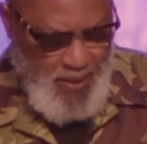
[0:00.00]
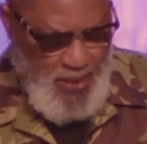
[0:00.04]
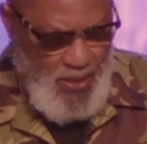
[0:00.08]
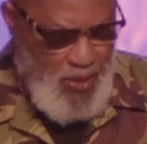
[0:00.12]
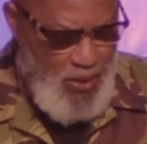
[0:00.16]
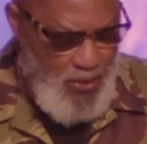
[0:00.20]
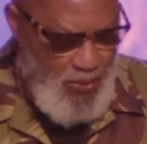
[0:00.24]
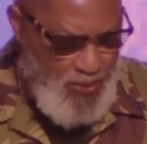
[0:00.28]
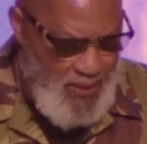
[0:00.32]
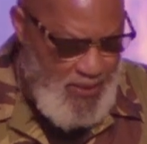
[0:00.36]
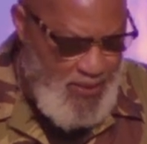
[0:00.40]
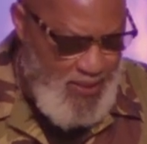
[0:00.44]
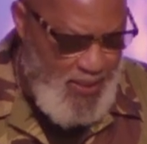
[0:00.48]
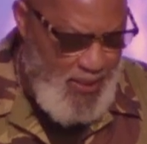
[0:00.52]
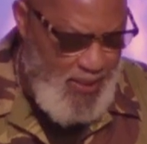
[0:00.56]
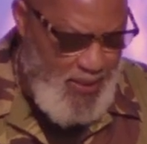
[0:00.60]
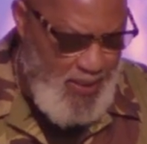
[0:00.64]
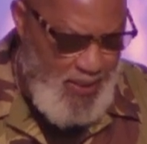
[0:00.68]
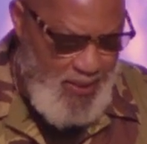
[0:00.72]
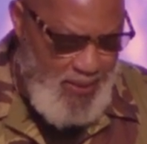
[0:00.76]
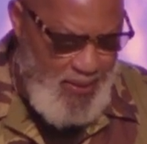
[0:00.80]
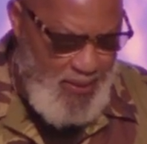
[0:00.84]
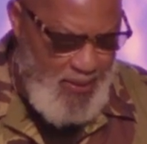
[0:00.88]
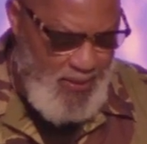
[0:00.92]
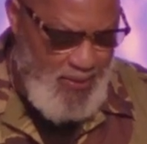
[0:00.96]
the
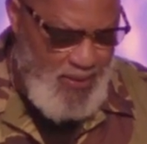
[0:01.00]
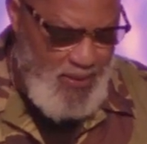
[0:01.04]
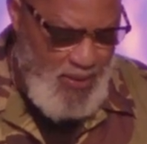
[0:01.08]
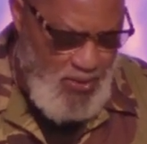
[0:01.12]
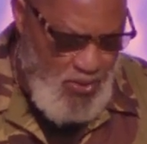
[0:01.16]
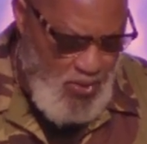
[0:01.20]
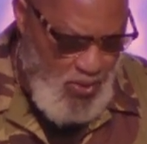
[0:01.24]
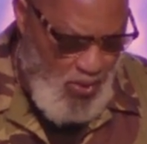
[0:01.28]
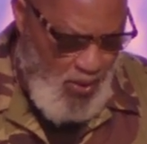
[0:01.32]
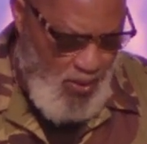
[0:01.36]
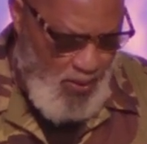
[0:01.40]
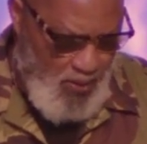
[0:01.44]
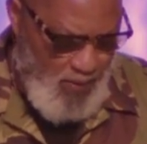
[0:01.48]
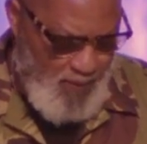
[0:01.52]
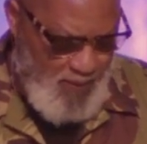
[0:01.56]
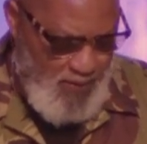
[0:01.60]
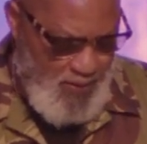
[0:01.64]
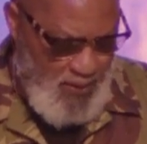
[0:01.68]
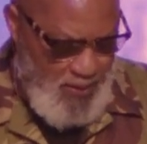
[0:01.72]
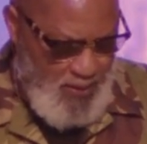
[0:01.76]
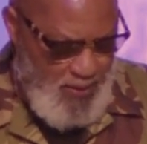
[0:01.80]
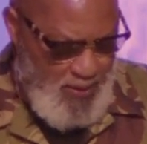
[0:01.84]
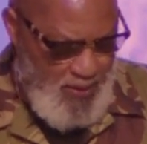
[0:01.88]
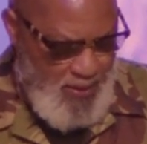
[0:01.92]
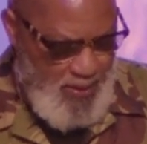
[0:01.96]
unity
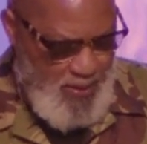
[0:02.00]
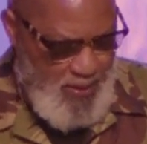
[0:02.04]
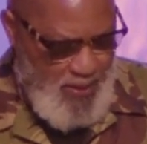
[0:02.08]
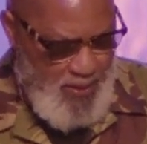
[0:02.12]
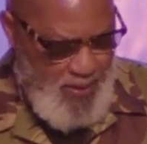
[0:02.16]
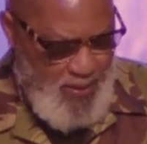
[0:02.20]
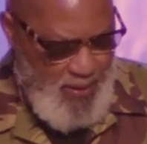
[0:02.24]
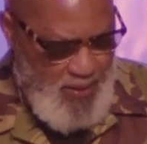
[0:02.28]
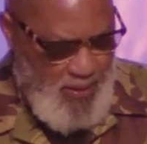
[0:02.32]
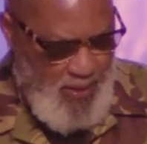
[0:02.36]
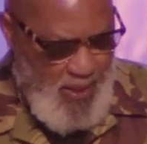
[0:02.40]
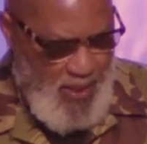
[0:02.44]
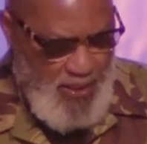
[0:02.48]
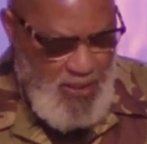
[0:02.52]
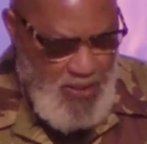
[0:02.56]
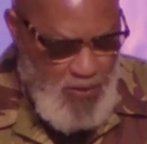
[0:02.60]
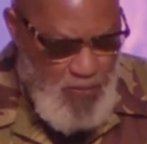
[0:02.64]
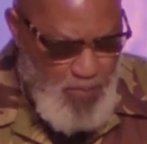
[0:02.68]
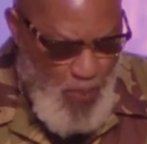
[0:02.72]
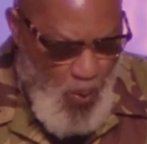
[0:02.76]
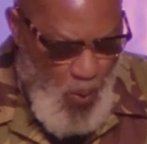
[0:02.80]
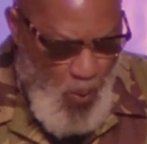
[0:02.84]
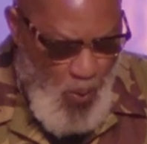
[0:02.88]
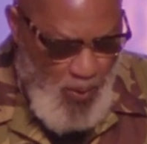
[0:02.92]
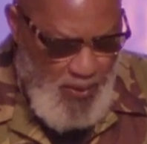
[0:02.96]
dissolved. It
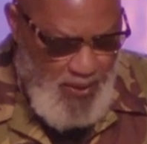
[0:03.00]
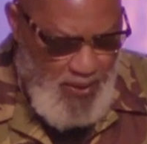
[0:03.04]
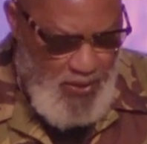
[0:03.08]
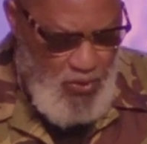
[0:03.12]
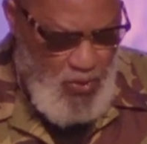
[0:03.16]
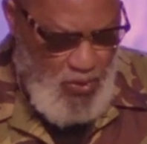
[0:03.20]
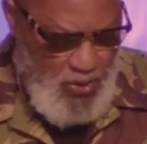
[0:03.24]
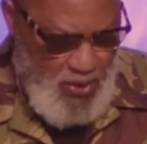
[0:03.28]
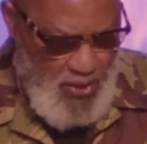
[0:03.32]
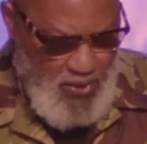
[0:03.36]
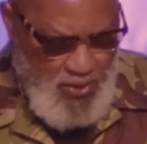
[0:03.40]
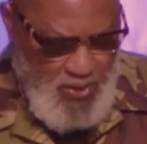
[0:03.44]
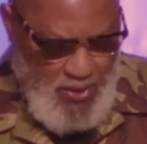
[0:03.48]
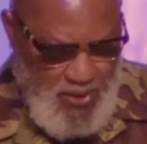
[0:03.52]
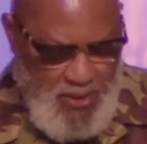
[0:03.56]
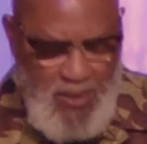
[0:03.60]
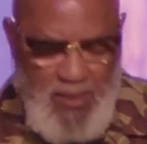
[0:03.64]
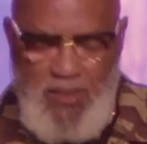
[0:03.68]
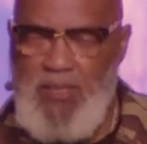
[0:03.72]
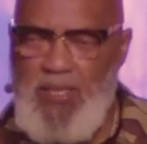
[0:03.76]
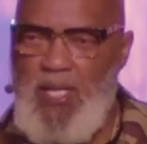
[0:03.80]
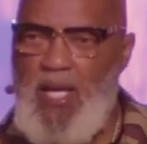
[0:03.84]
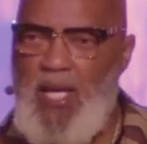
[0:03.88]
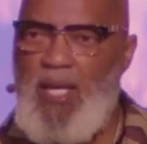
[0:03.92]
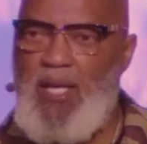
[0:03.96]
is more than Jesus
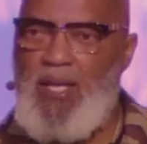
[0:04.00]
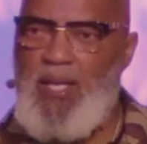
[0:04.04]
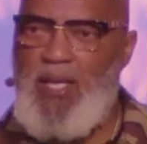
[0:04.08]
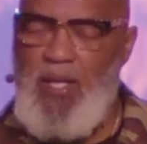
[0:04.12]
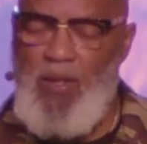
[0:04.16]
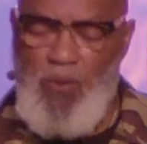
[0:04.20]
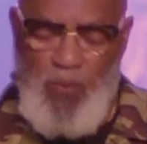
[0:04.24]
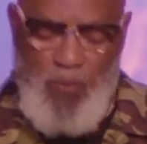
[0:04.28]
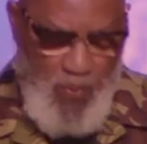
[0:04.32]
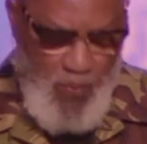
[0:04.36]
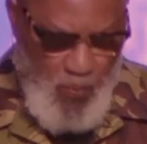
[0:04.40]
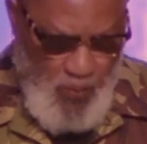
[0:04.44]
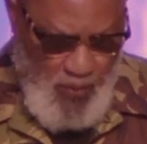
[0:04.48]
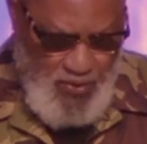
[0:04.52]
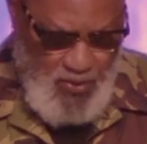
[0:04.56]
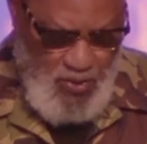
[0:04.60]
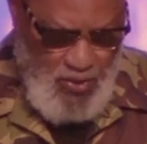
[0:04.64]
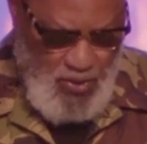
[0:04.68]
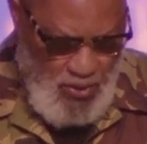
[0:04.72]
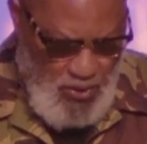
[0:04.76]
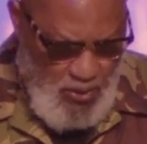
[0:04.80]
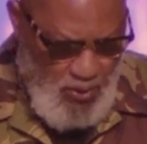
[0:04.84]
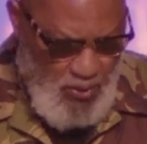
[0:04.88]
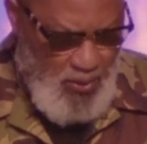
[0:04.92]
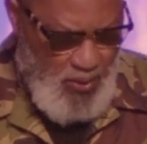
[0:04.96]
can take. He
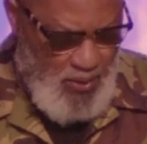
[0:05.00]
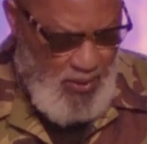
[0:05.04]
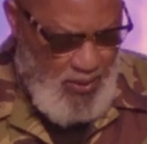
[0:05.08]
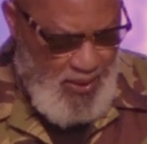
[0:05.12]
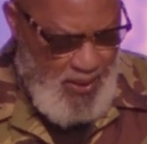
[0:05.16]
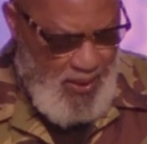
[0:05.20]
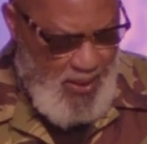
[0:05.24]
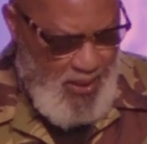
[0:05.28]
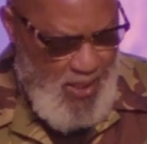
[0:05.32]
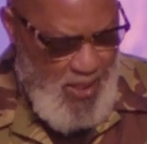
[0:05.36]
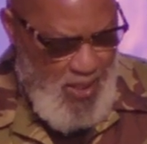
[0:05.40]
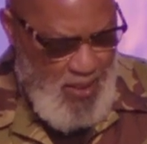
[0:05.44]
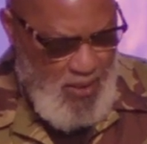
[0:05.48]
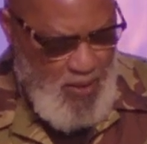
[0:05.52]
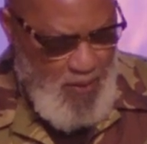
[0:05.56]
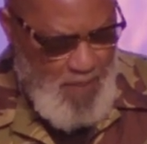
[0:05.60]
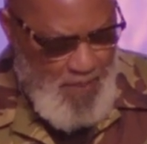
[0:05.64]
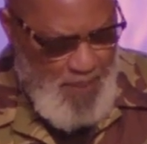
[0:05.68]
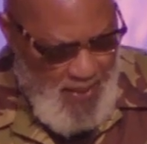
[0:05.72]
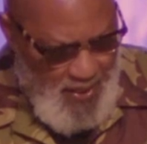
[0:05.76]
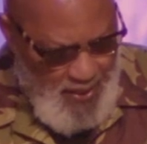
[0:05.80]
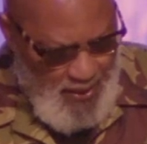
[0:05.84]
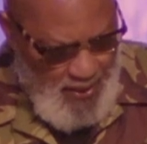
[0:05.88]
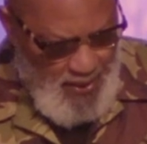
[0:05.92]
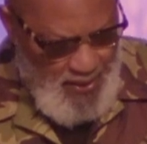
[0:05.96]
withstood the
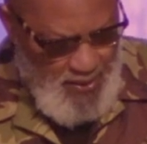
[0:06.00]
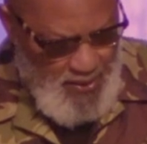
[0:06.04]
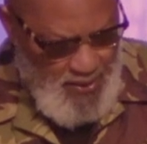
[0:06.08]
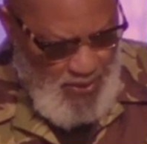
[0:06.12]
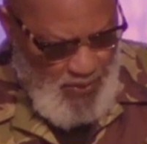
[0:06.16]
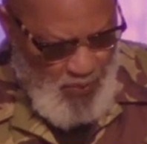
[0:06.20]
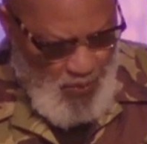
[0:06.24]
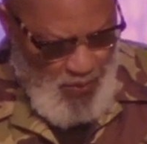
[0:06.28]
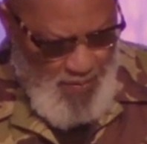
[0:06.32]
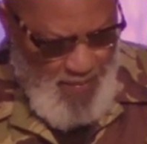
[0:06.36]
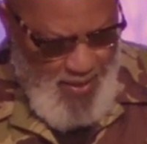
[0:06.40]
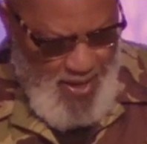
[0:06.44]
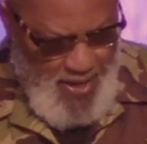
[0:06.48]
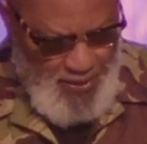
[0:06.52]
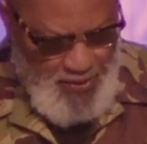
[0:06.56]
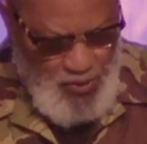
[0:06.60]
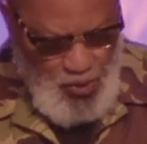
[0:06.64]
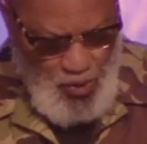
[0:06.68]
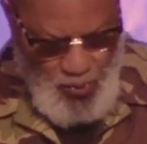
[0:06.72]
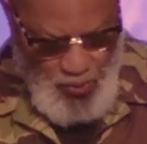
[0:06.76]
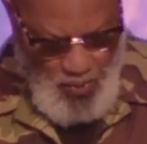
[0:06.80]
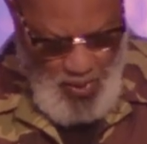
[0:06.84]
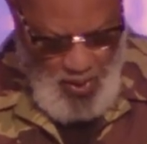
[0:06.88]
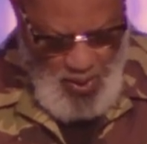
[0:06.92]
beatings and remained